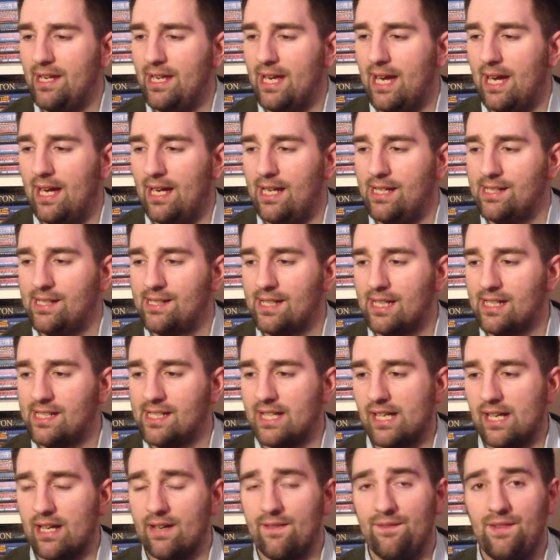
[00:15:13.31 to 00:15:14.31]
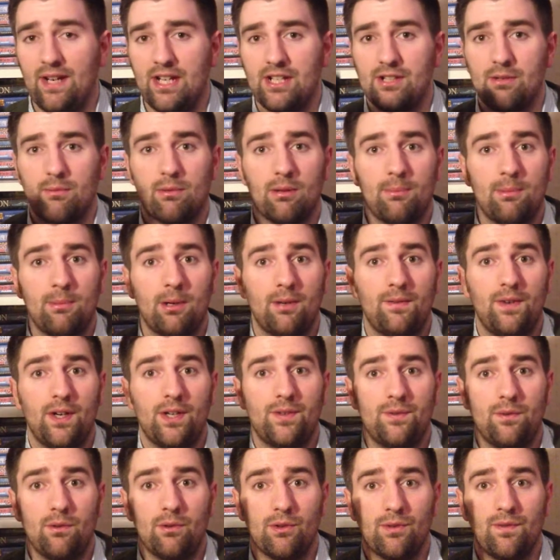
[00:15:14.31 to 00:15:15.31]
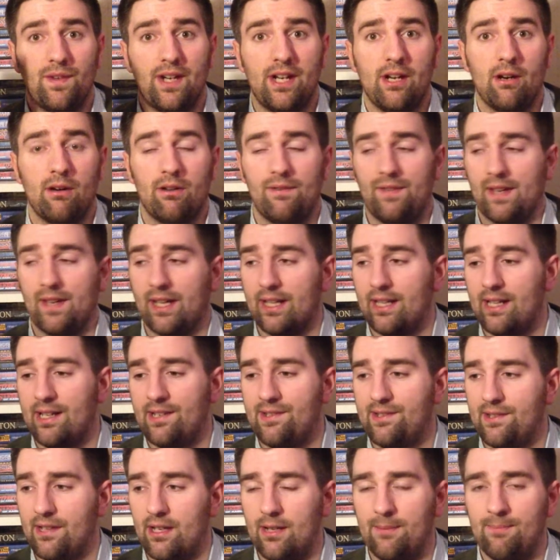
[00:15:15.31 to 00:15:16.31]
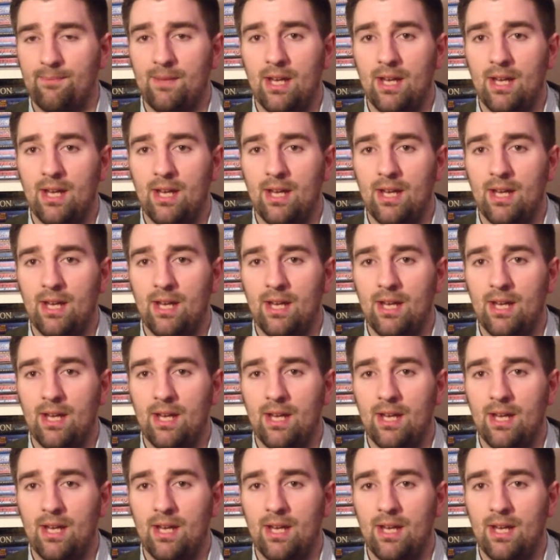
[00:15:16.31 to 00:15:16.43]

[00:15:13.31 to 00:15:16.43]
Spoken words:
yeah, it's actually going to feature one of my first sports video, I think this,